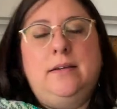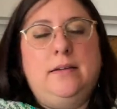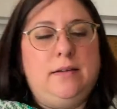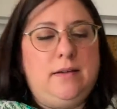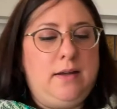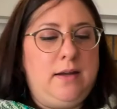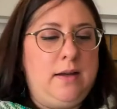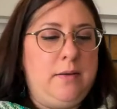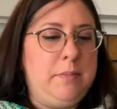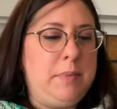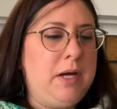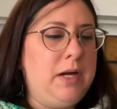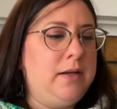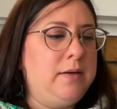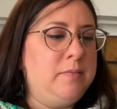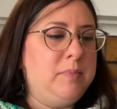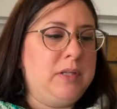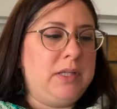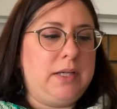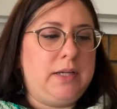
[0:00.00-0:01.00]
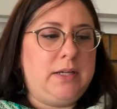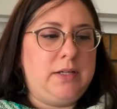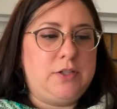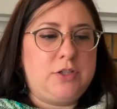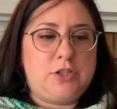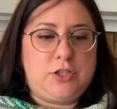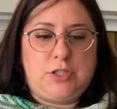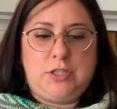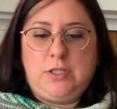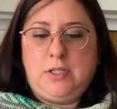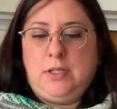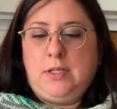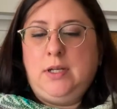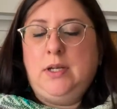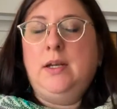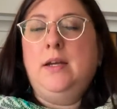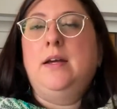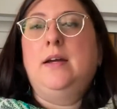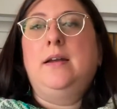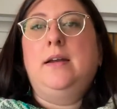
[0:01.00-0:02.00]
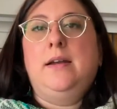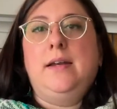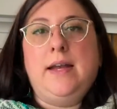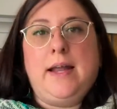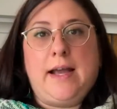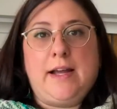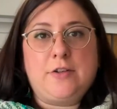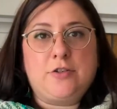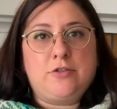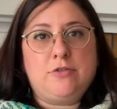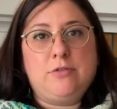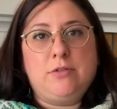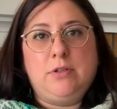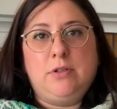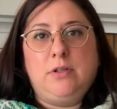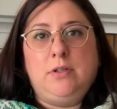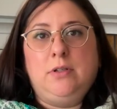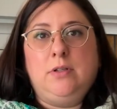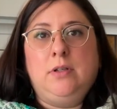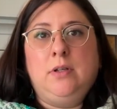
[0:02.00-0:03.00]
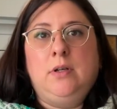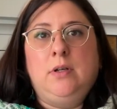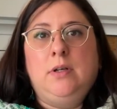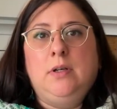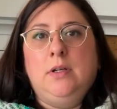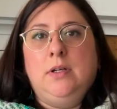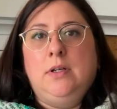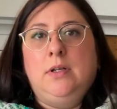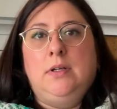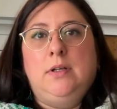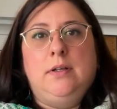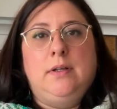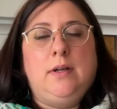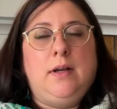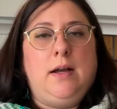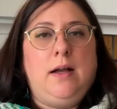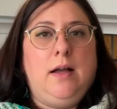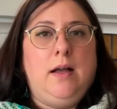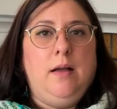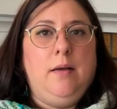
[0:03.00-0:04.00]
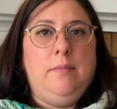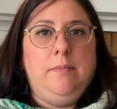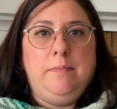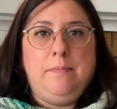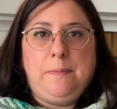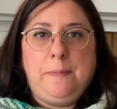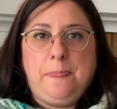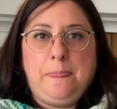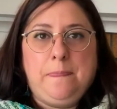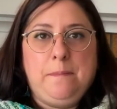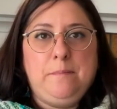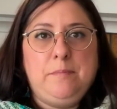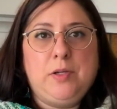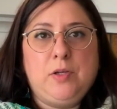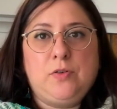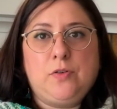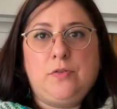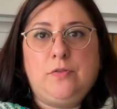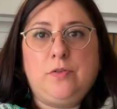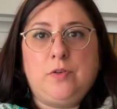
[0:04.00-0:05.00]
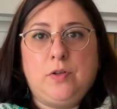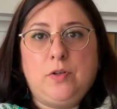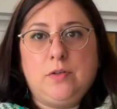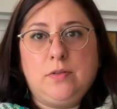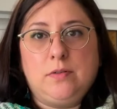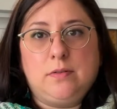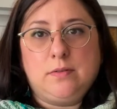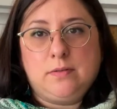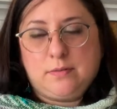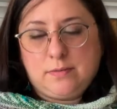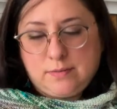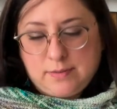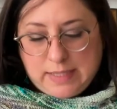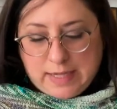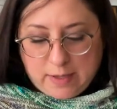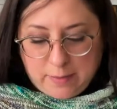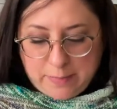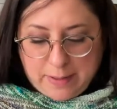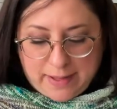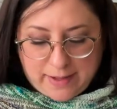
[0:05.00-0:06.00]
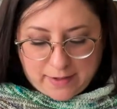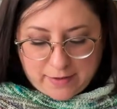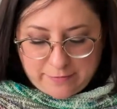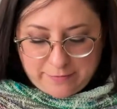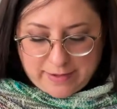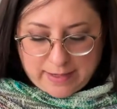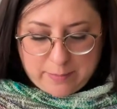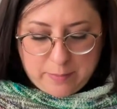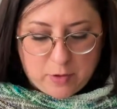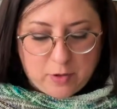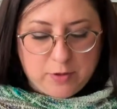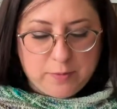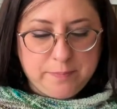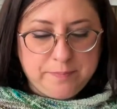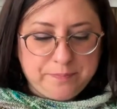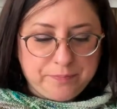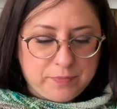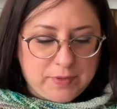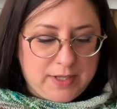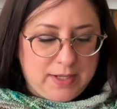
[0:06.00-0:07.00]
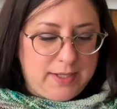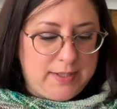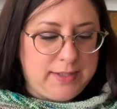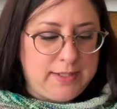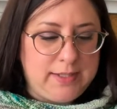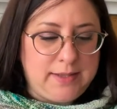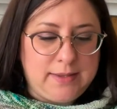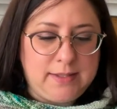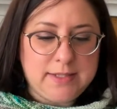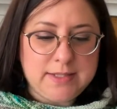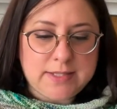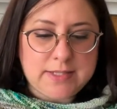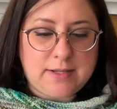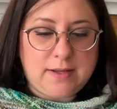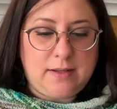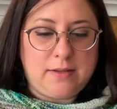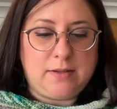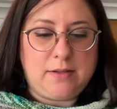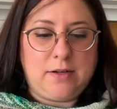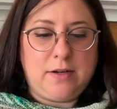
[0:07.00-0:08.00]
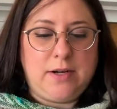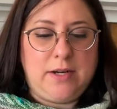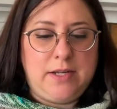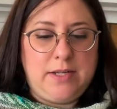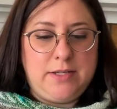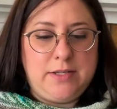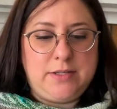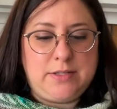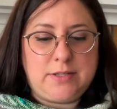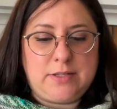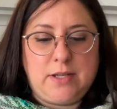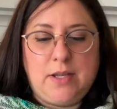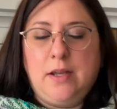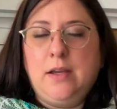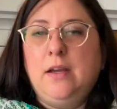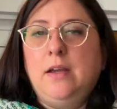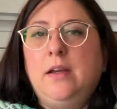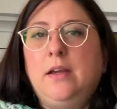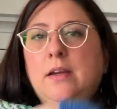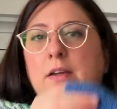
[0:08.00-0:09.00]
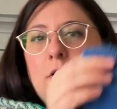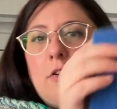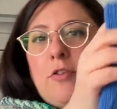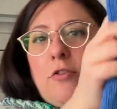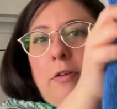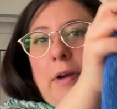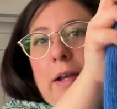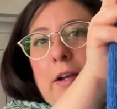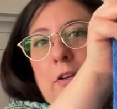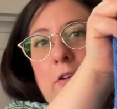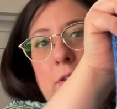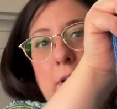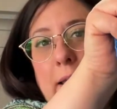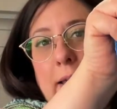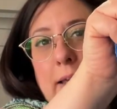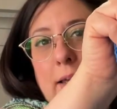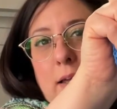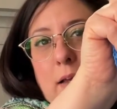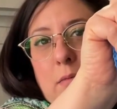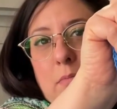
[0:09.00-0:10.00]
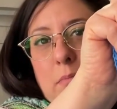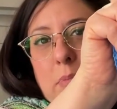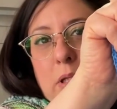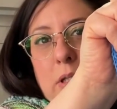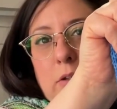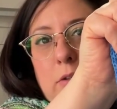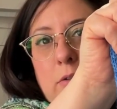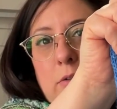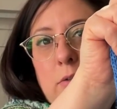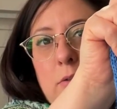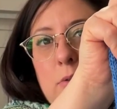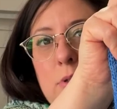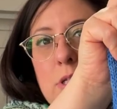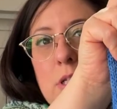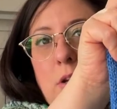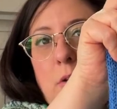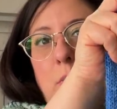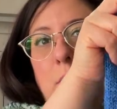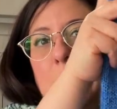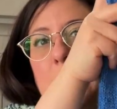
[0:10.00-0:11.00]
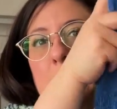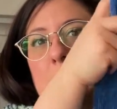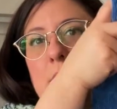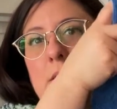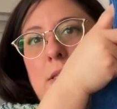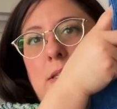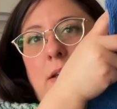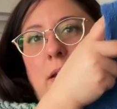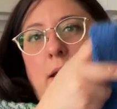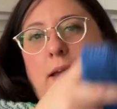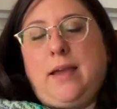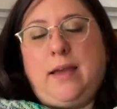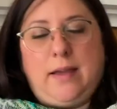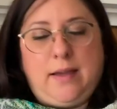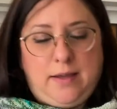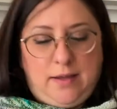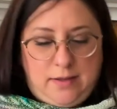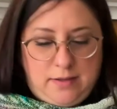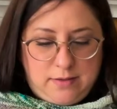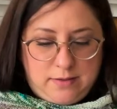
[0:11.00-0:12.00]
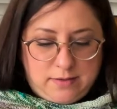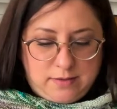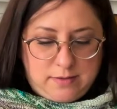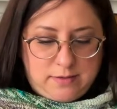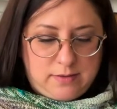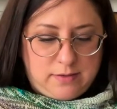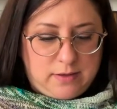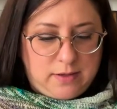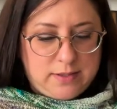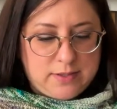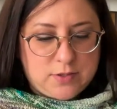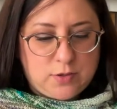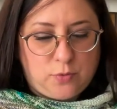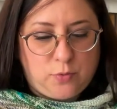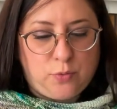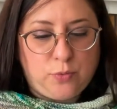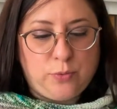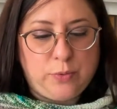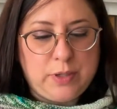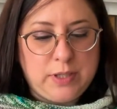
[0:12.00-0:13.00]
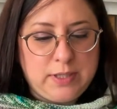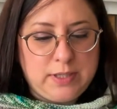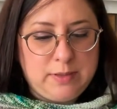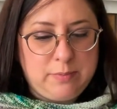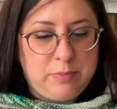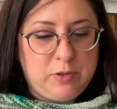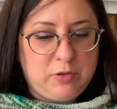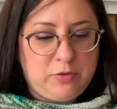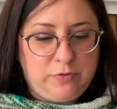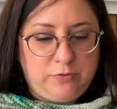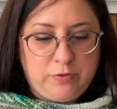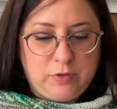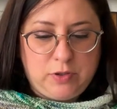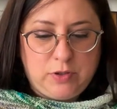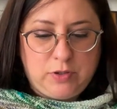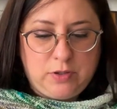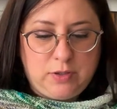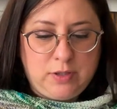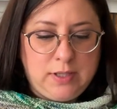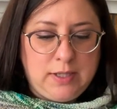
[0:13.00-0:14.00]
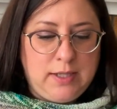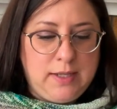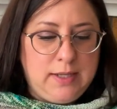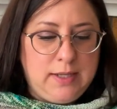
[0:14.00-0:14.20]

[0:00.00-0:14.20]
unbleached, natural, beautiful alpaca fiber. And then this color is Crater Lake Blue. So it's a really beautiful